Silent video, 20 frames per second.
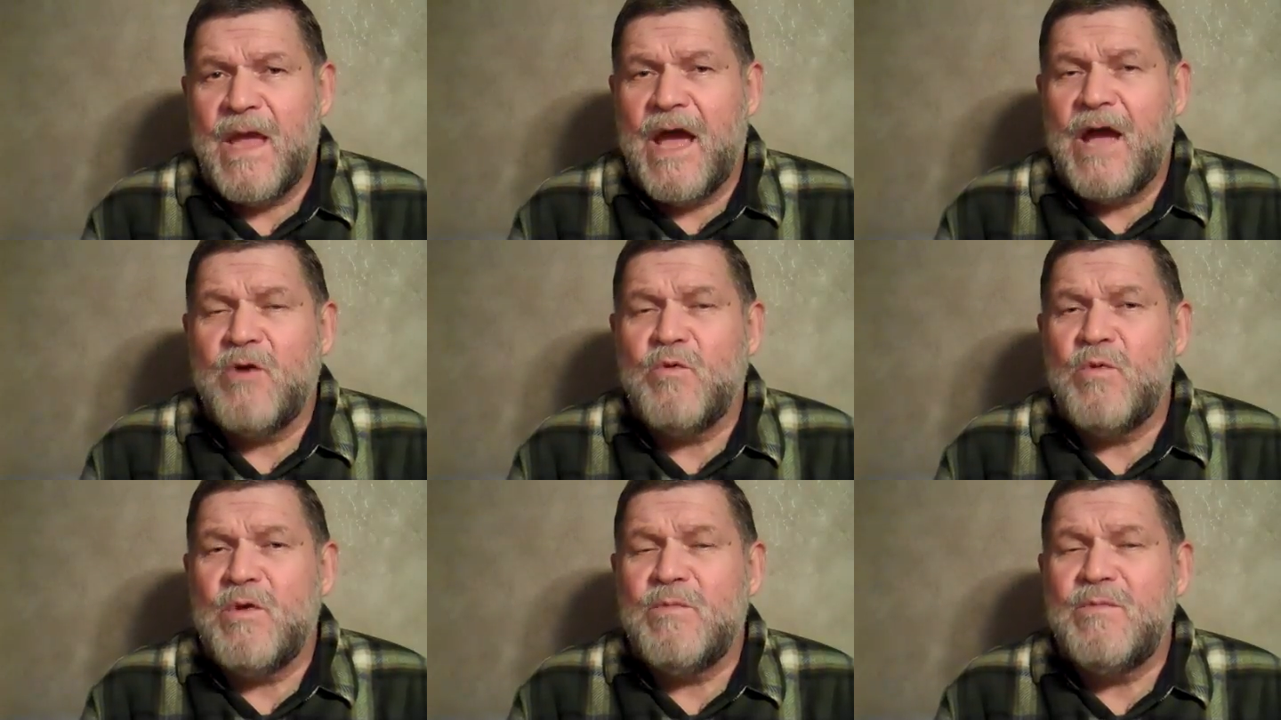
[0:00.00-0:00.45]

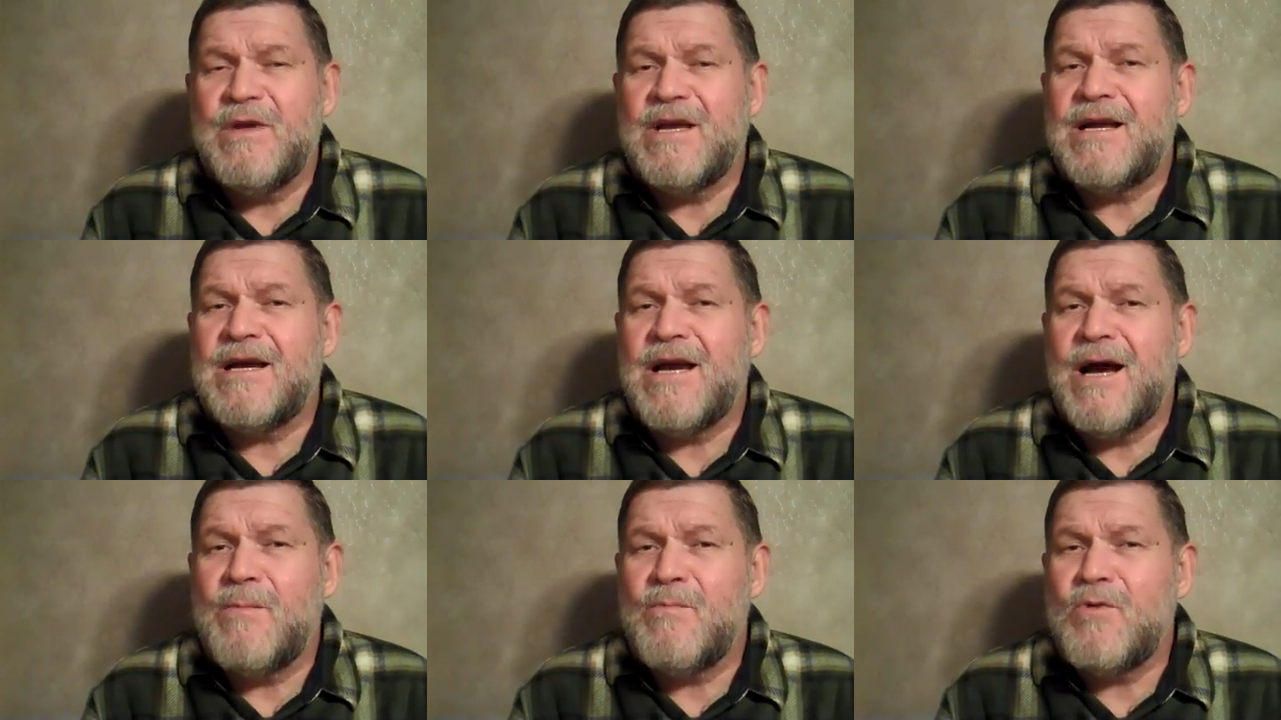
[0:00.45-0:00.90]
and we
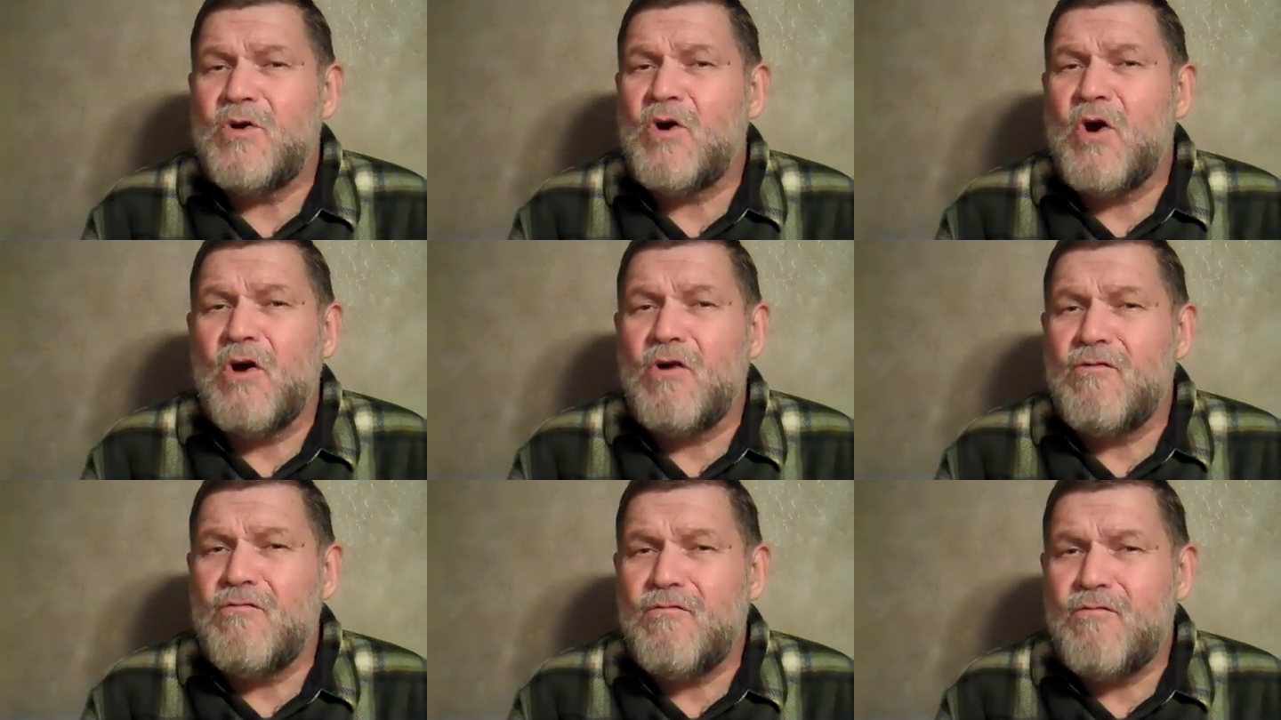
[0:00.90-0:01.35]
become
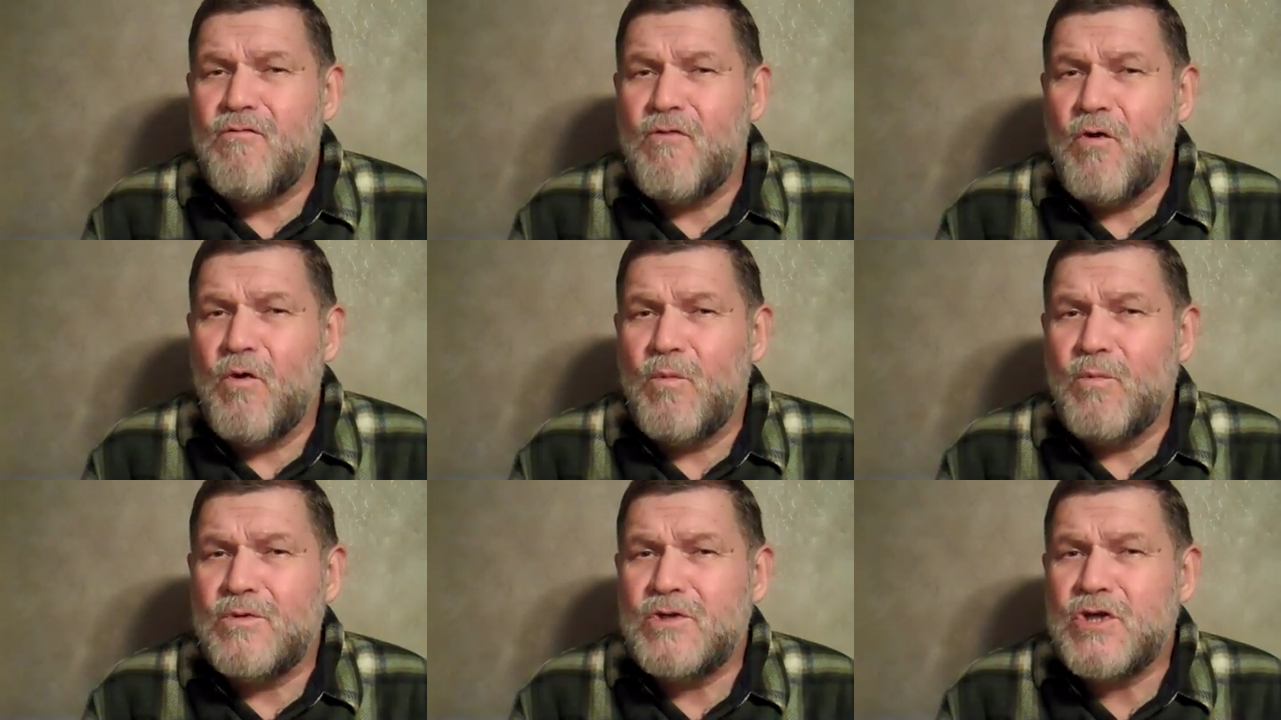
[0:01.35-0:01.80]

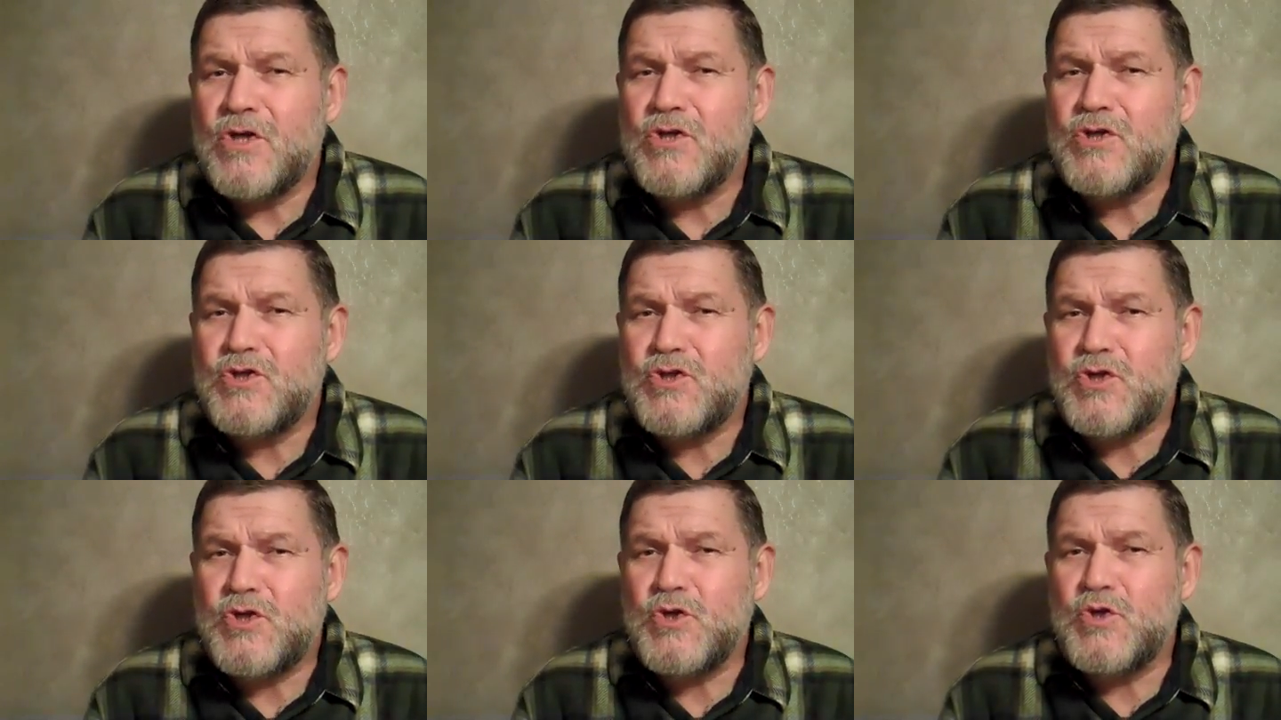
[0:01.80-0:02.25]
conformed
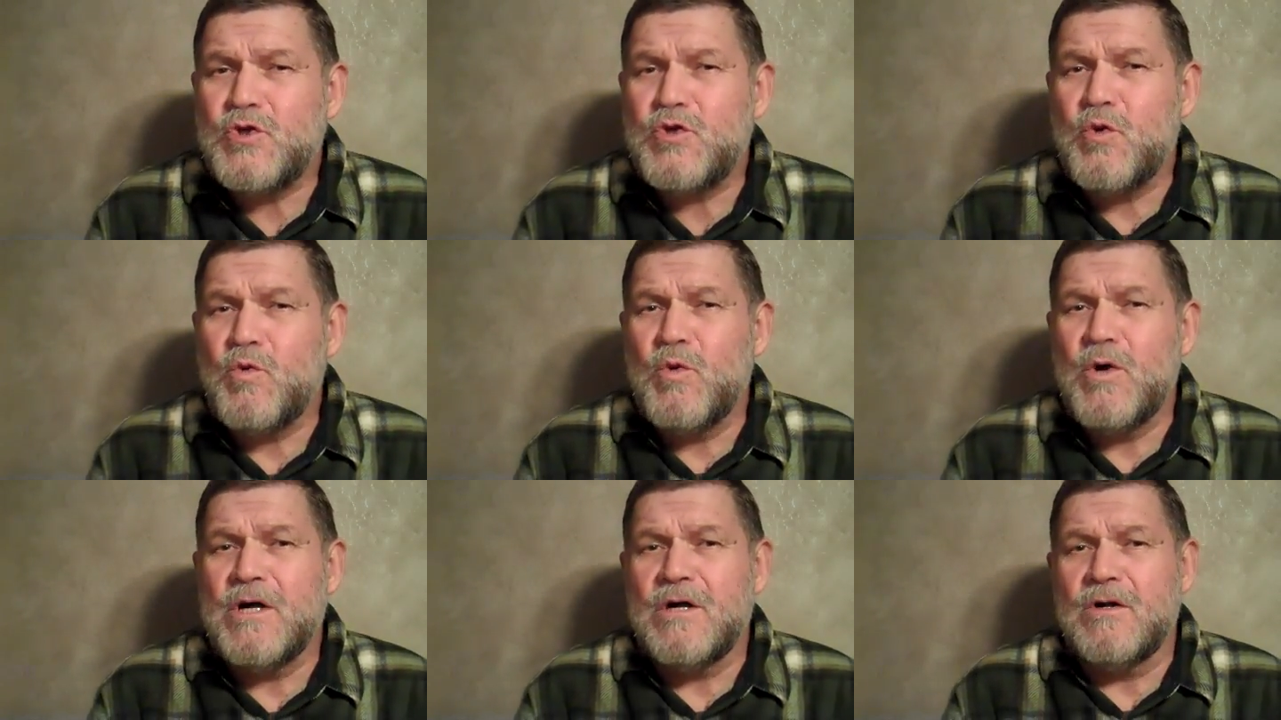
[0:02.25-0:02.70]
to
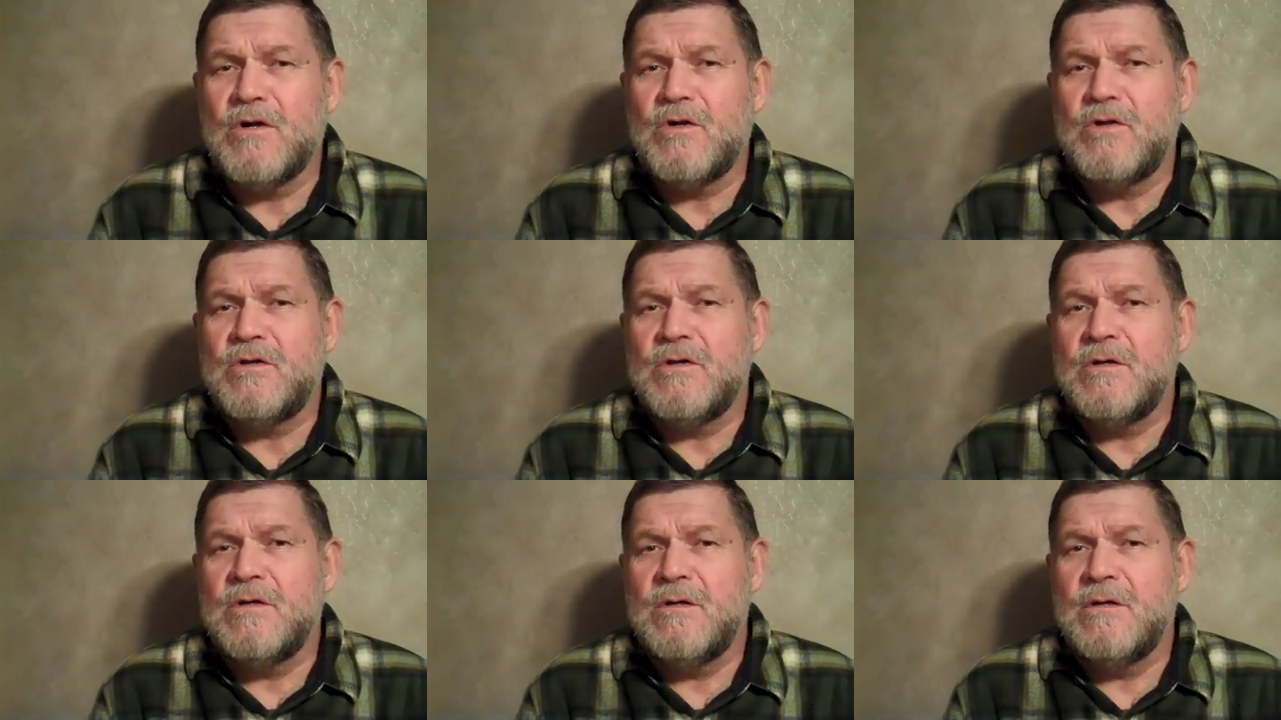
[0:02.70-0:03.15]
the
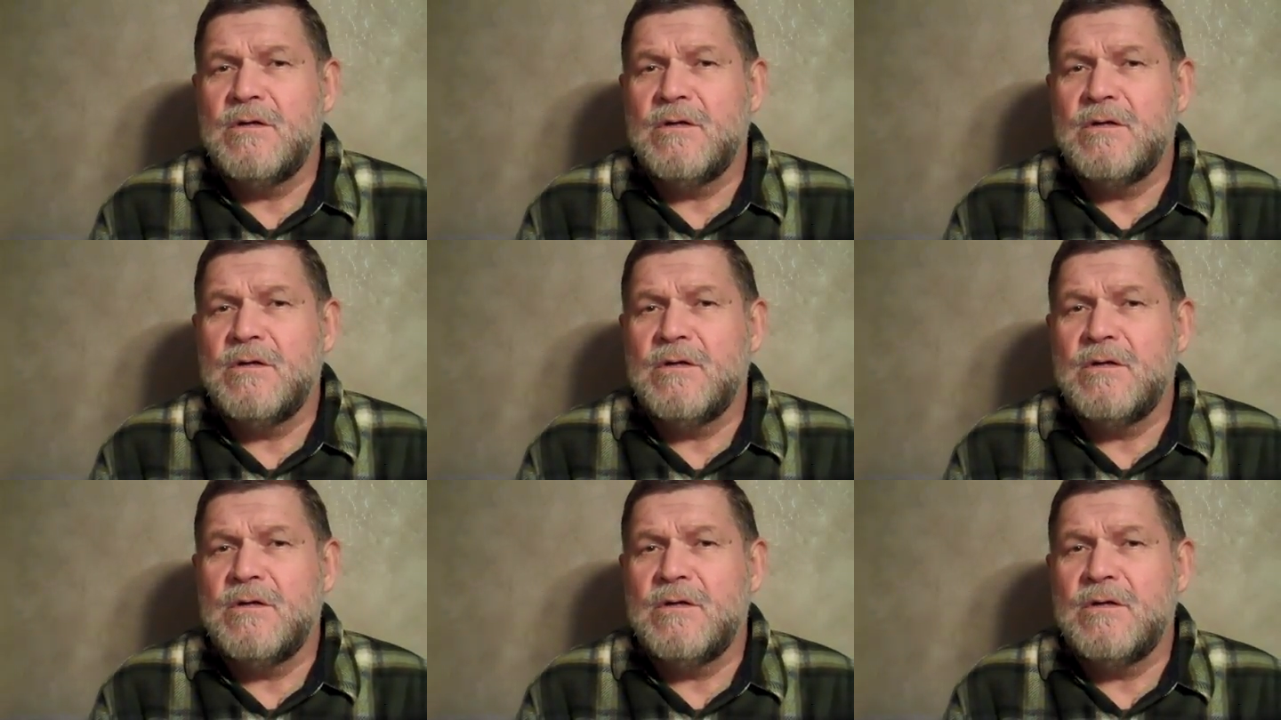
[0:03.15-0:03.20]
world,